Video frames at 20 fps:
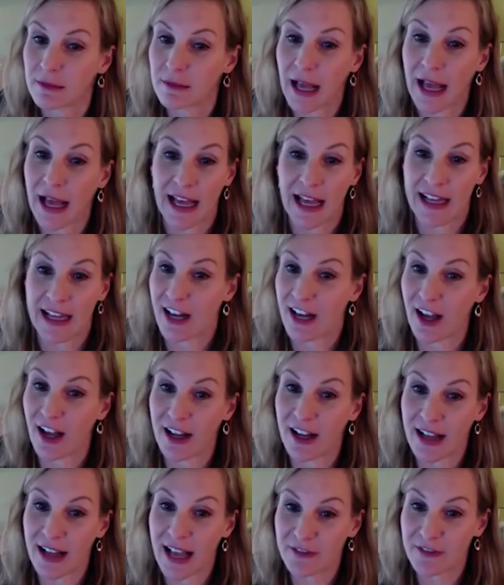I had not
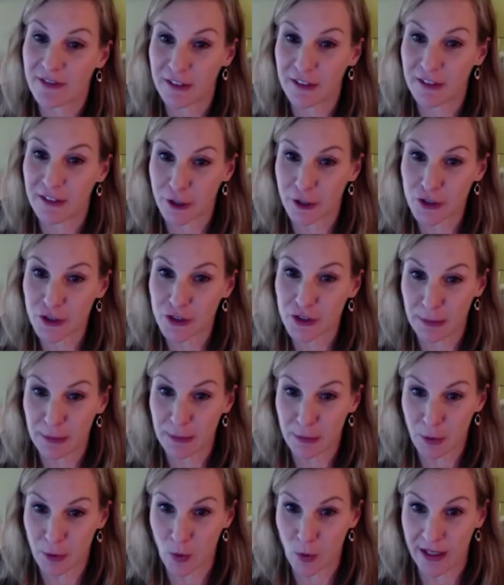had fevers,
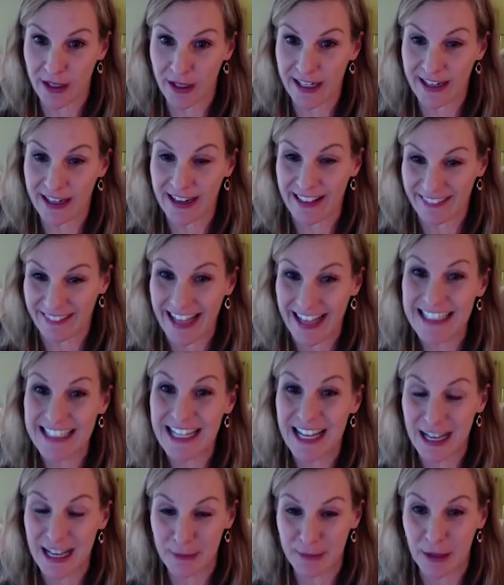number one. And at that
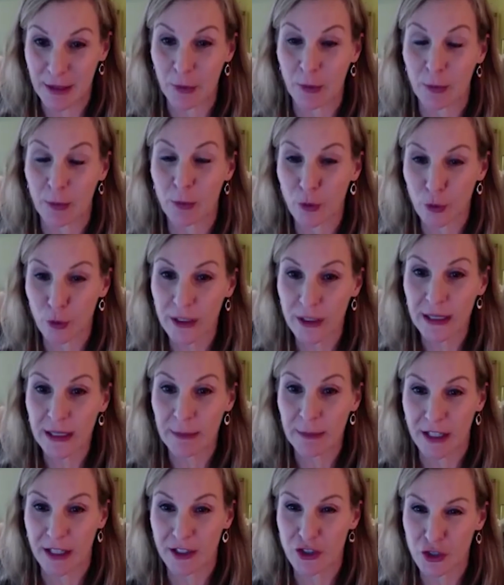time, they were pretty
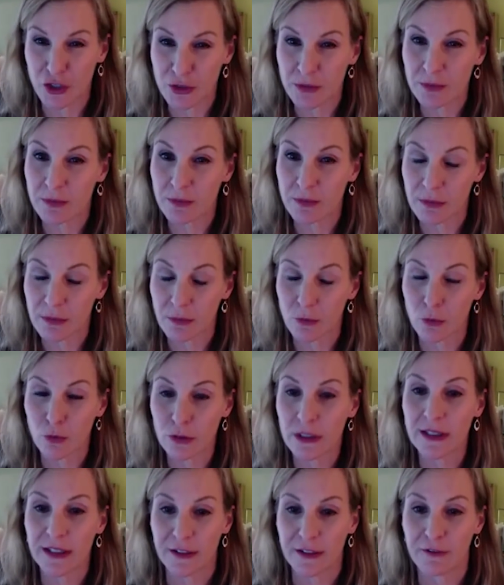much
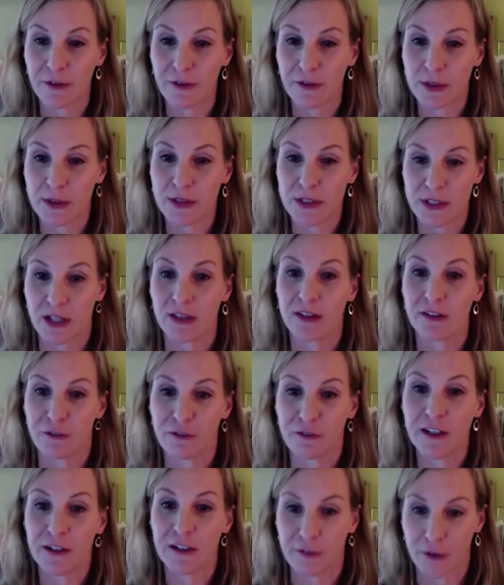really focused on the
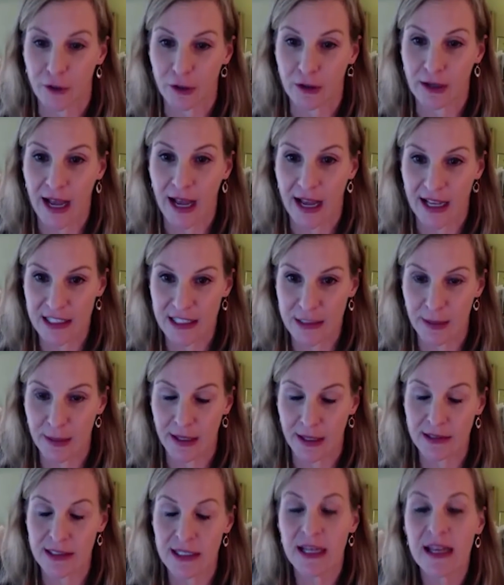fever
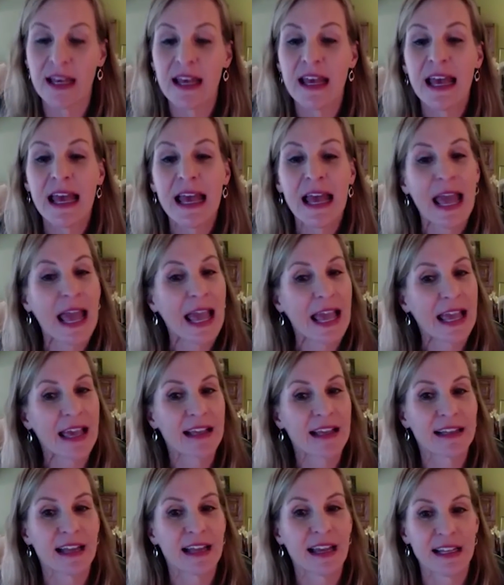aspect. Mm.
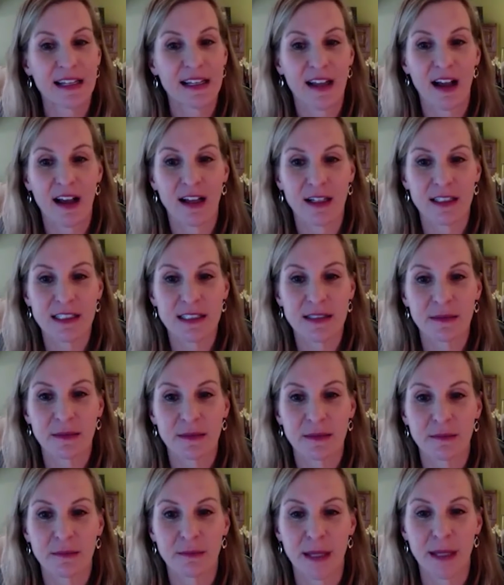And I had not
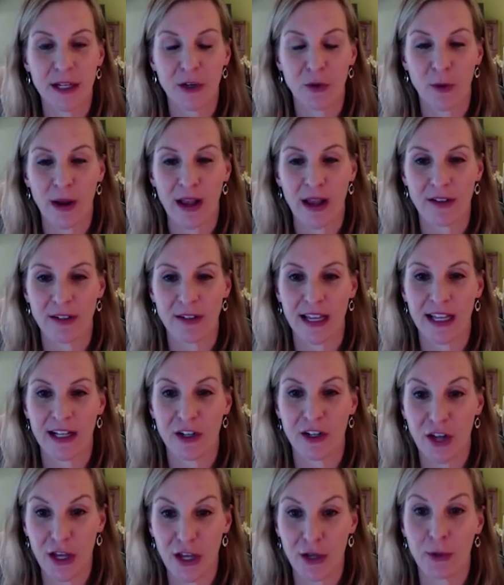been around a
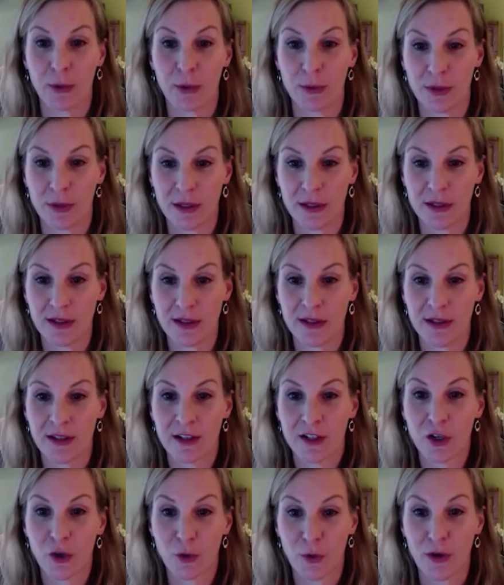known
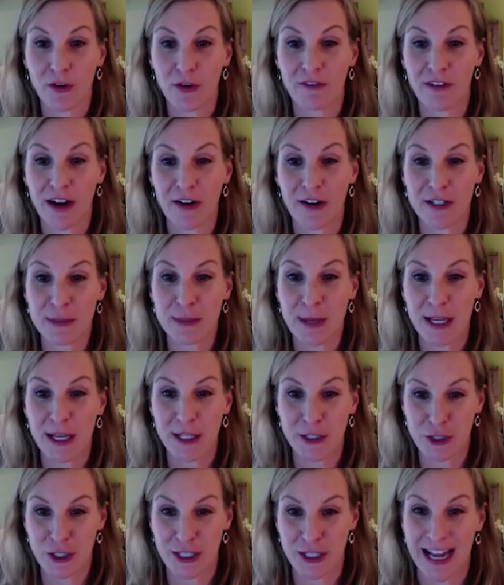coronavirus
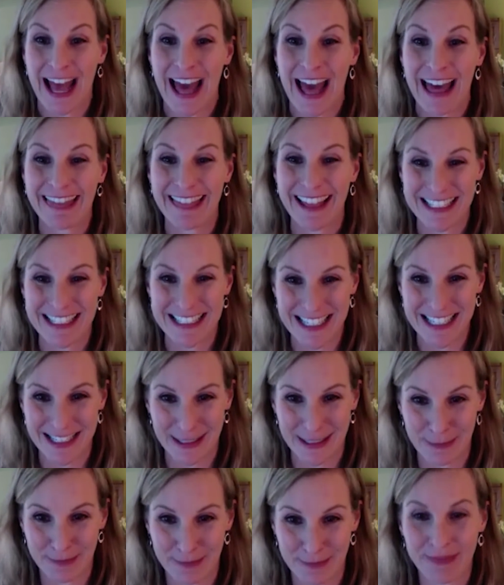patient at that
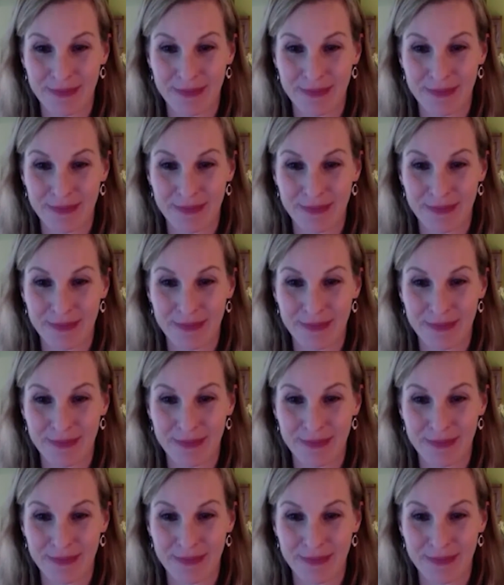time.